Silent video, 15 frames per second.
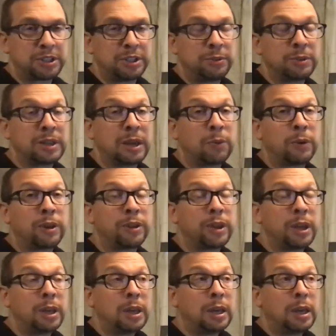that you would get with
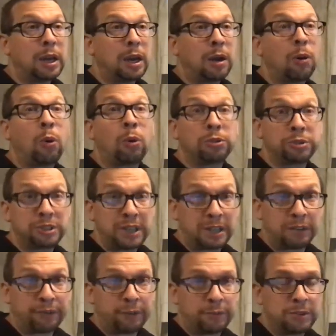older
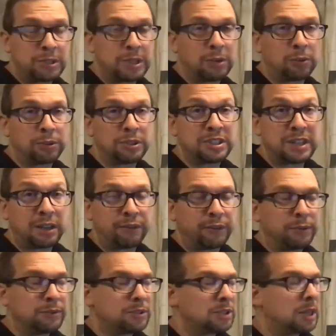telephones, older cell
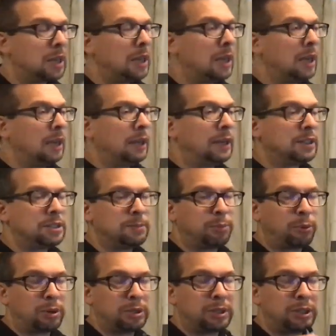phones. It's
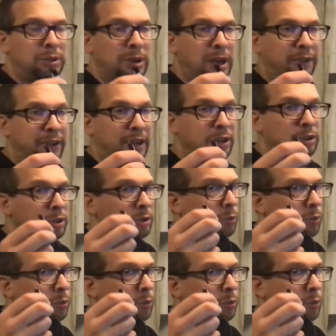important that you have a good